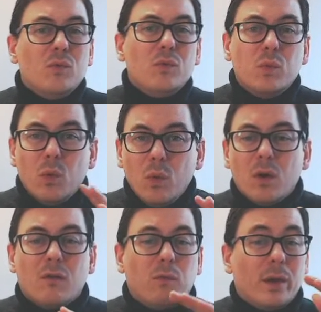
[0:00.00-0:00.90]
rule
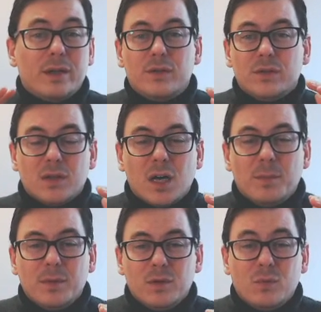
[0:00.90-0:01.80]
of where to start
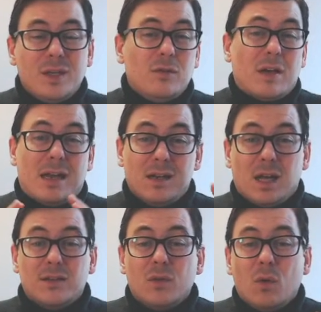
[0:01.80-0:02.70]
because we need to
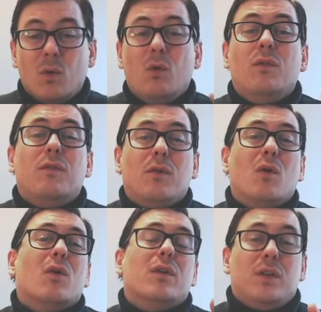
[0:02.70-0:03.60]
analyze all
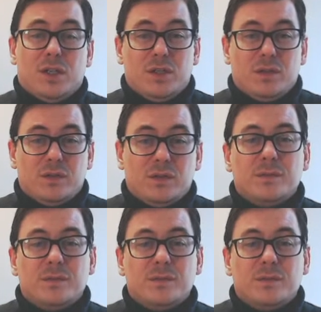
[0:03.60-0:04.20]
four conditions.